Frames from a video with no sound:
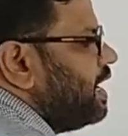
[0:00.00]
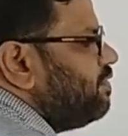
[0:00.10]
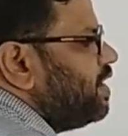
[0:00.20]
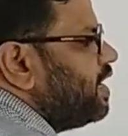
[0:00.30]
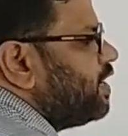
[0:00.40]

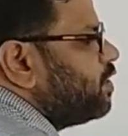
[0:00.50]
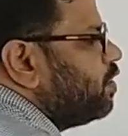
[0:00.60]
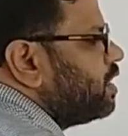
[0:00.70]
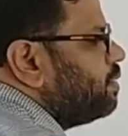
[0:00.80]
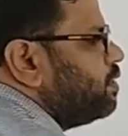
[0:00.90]
And when I
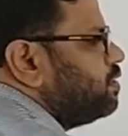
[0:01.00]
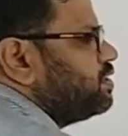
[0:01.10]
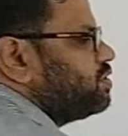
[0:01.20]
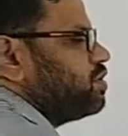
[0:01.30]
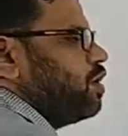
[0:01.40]
talk
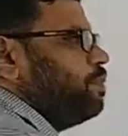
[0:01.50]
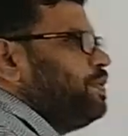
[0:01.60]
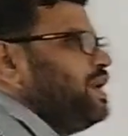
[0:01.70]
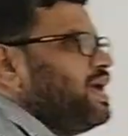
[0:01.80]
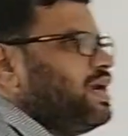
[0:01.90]
about the
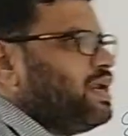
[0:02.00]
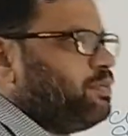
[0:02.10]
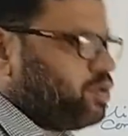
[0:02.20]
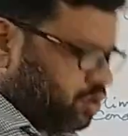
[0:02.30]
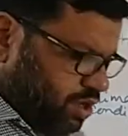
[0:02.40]
sloppy land,
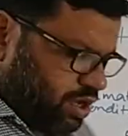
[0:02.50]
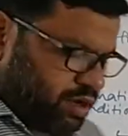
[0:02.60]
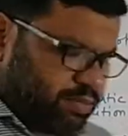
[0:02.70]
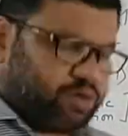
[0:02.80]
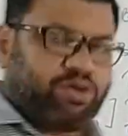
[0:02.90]
I'm talking
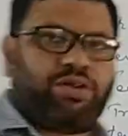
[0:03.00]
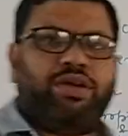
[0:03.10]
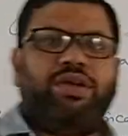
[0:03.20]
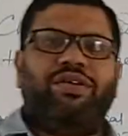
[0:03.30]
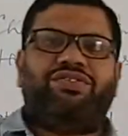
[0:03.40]
about
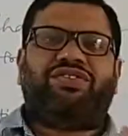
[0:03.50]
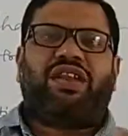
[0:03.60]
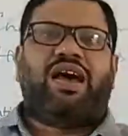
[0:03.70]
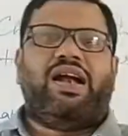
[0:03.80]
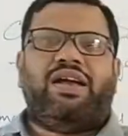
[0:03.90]

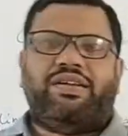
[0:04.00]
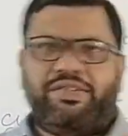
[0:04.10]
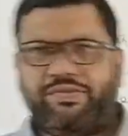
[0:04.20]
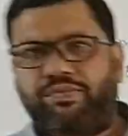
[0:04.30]
slant.